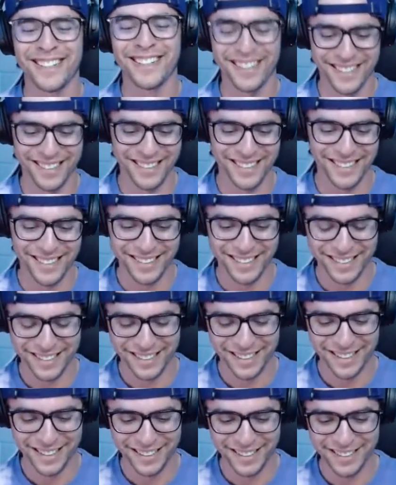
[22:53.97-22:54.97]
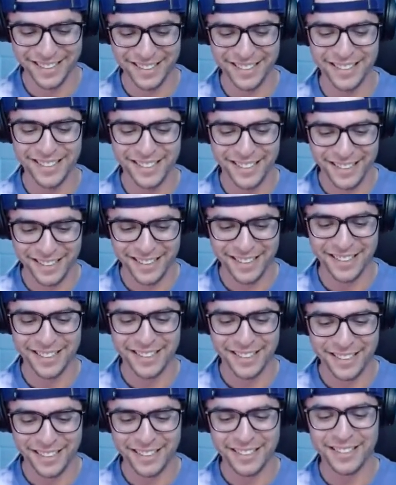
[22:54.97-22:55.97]

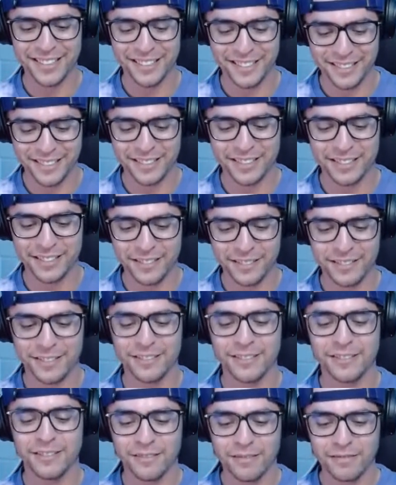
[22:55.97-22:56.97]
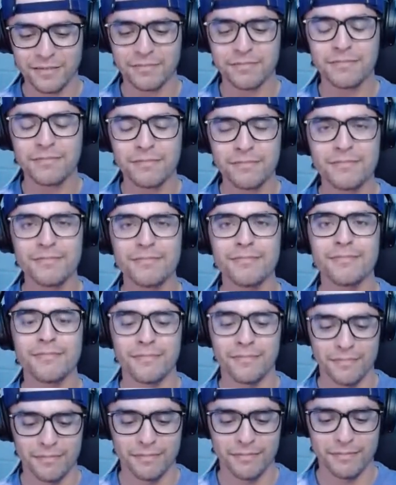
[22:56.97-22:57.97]

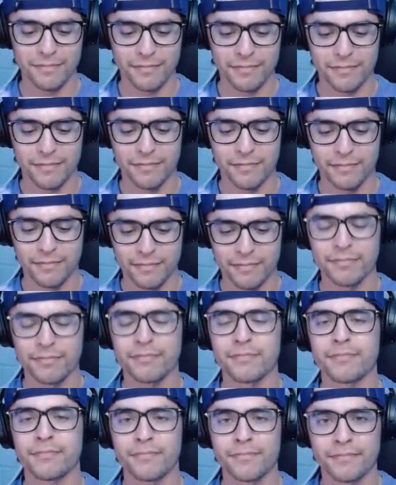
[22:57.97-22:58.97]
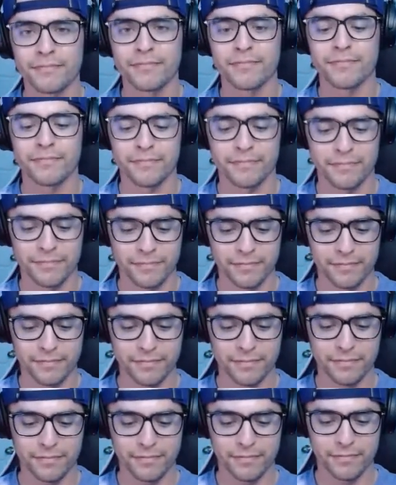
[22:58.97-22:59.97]

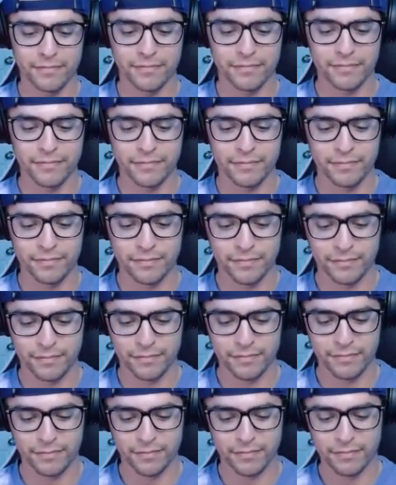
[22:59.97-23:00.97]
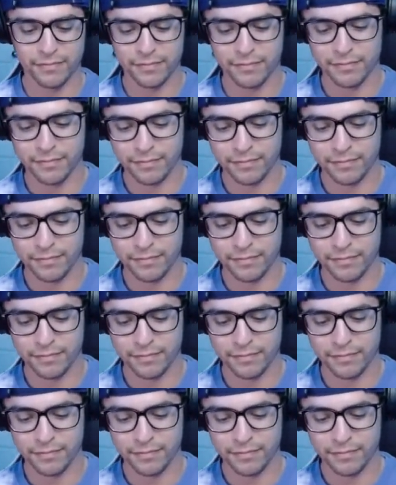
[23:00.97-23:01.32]
(not speaking)